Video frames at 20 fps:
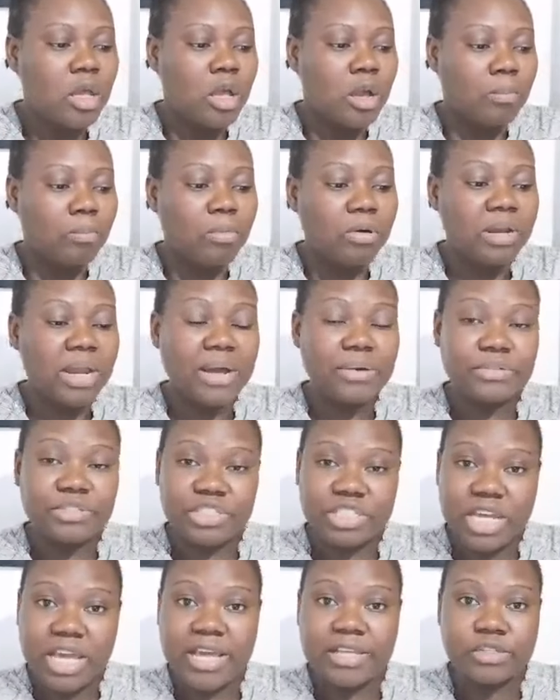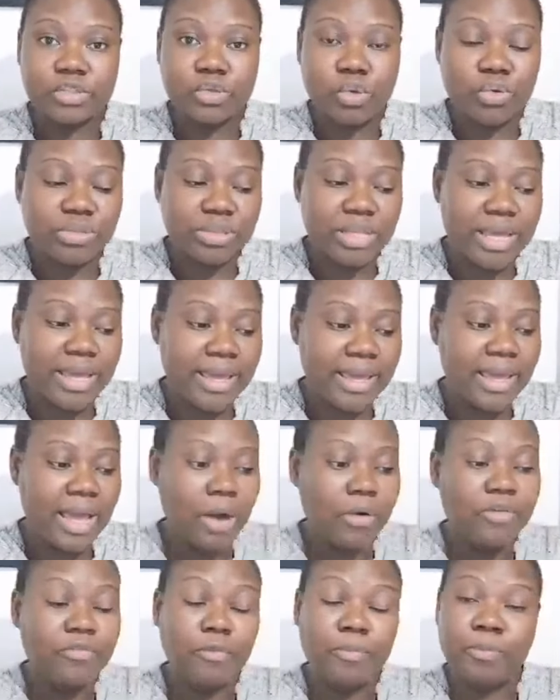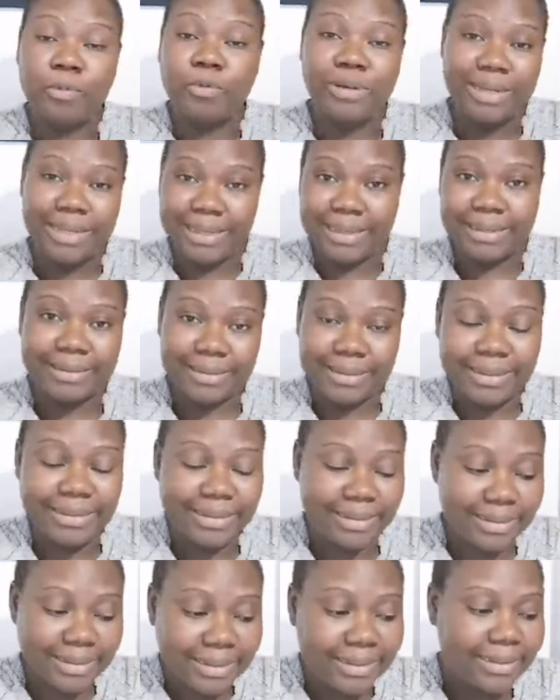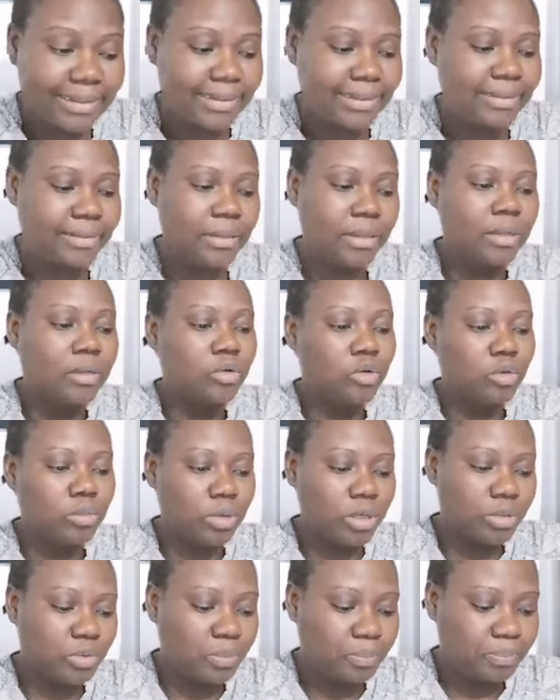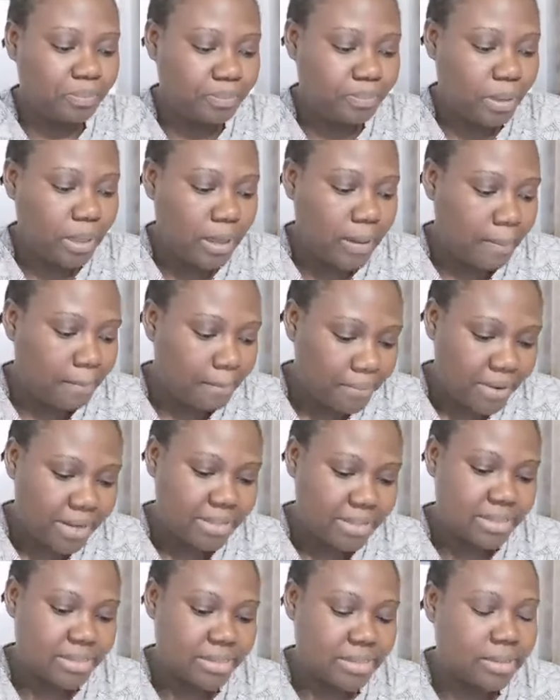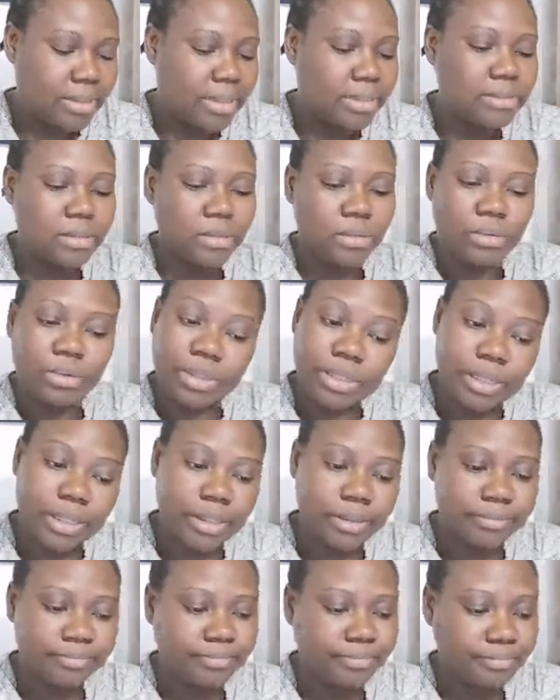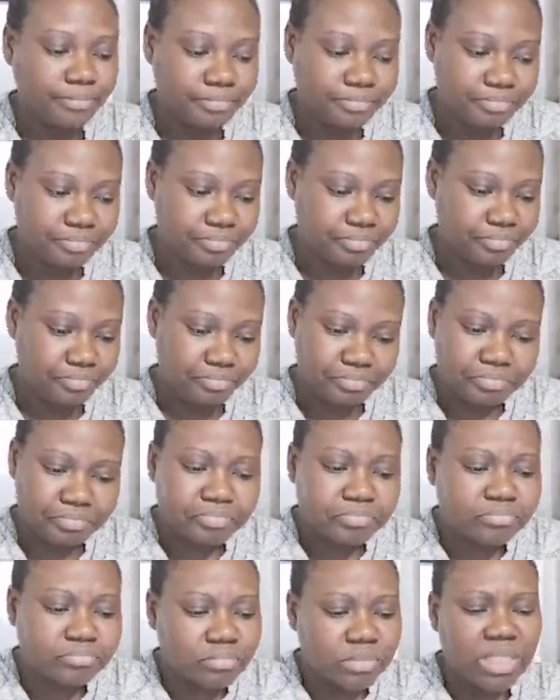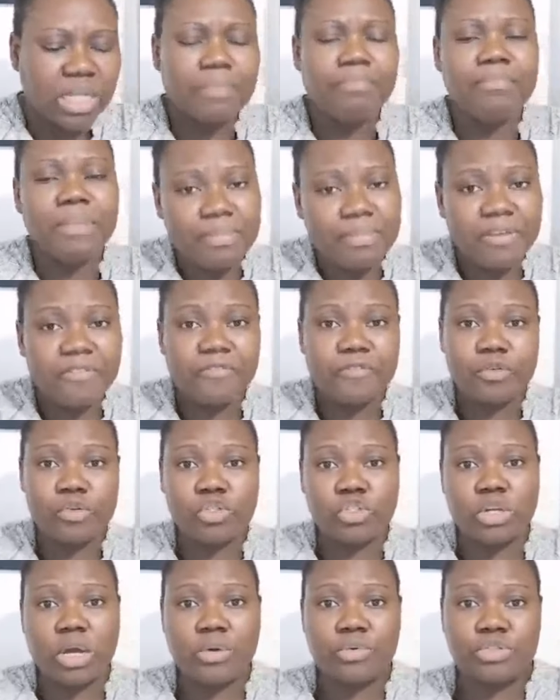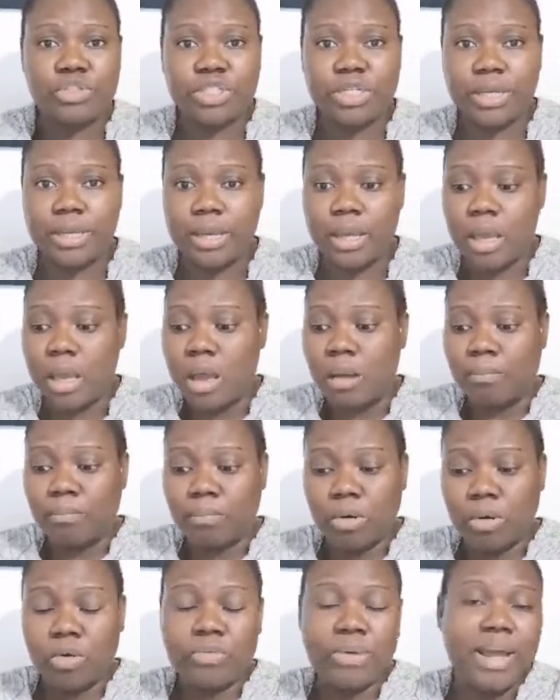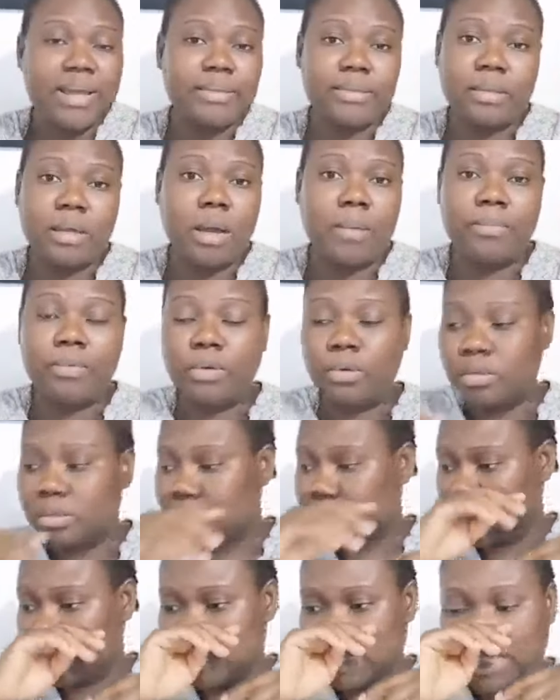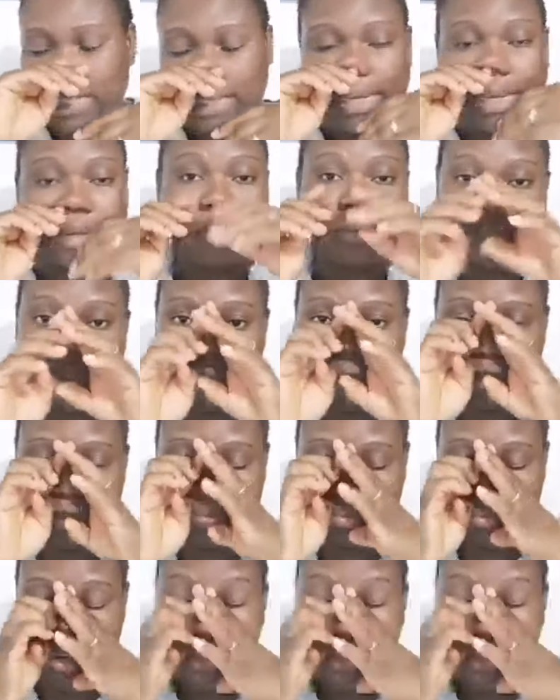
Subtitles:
But I will share, so I will even put linking. Nobody will press. I say okay, maybe in future I will share, but right now I'm not. I don't think so.